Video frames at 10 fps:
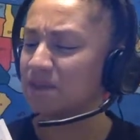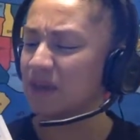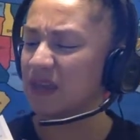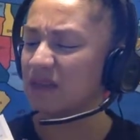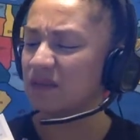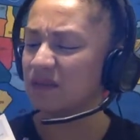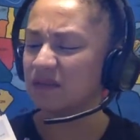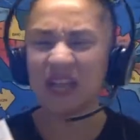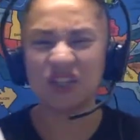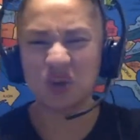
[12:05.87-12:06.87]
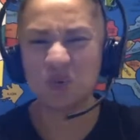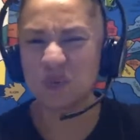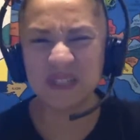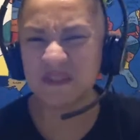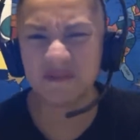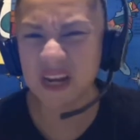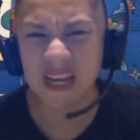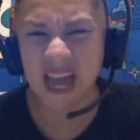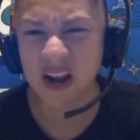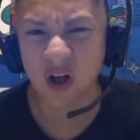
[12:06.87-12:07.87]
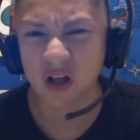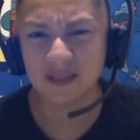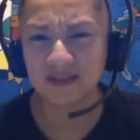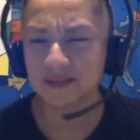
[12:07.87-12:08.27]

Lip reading: me, that joke wasn't funny at all.